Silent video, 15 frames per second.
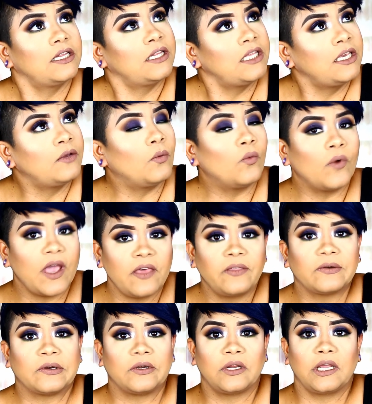the
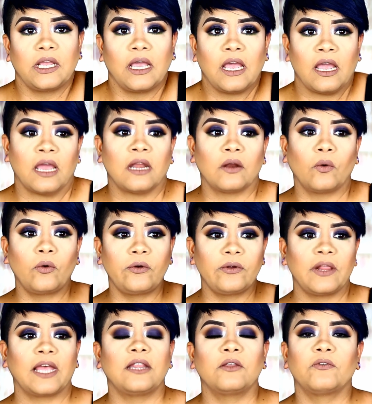weather at
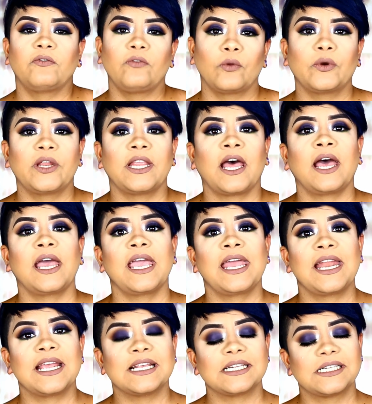Orlando, Florida,
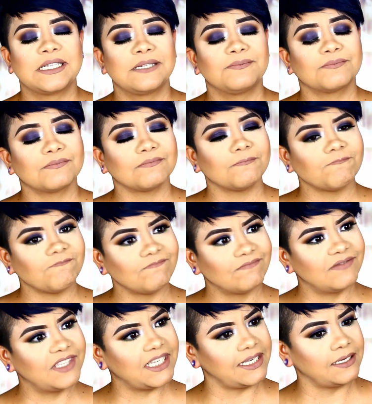it is
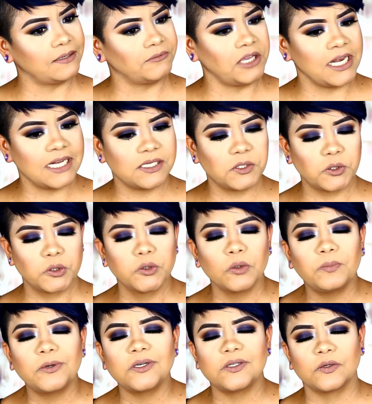
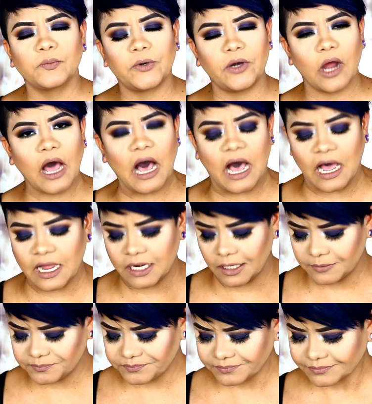super
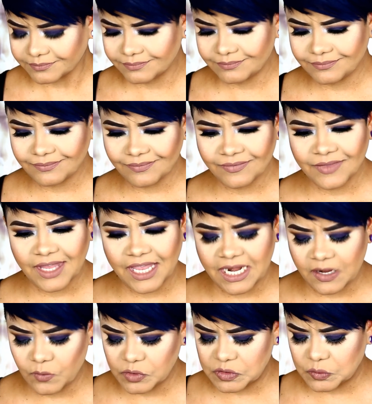hot,
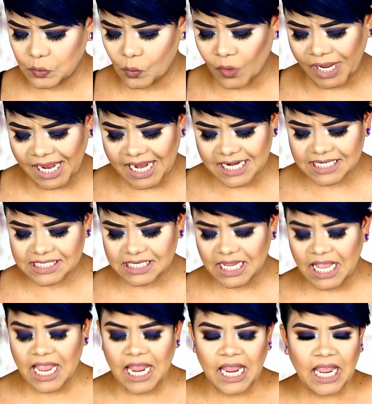and it was wet,
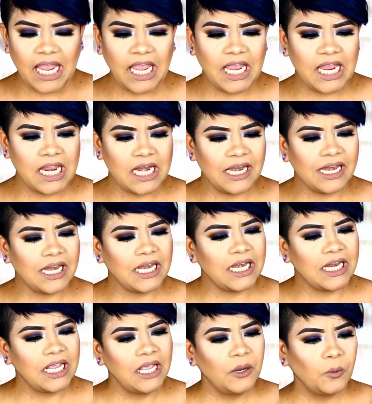
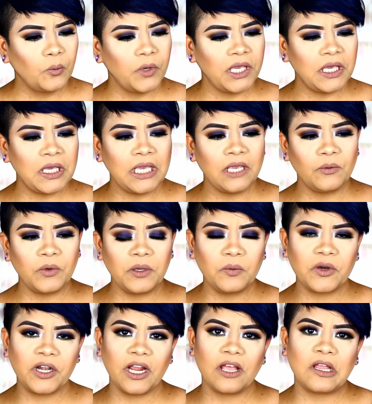and we
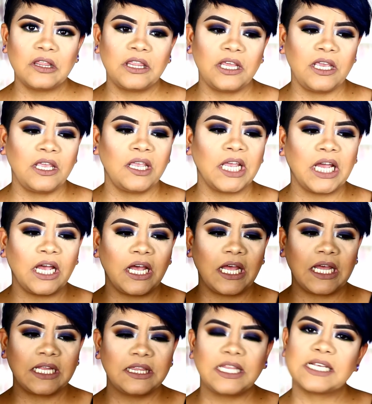were at the
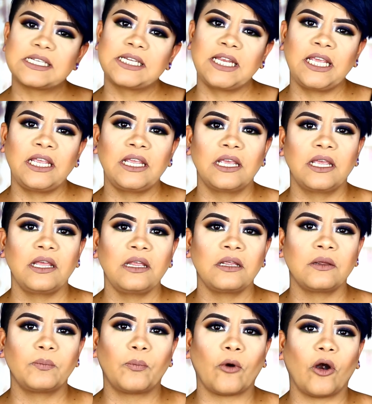Disney
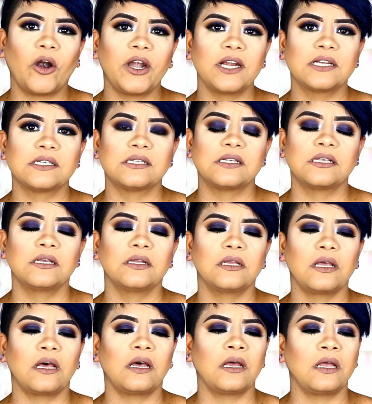parks
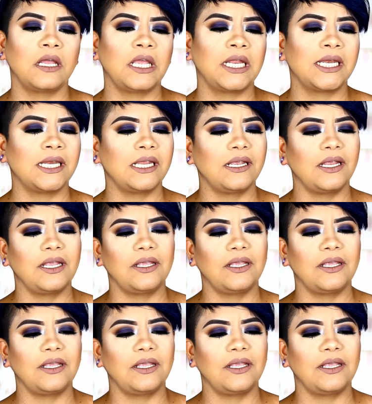and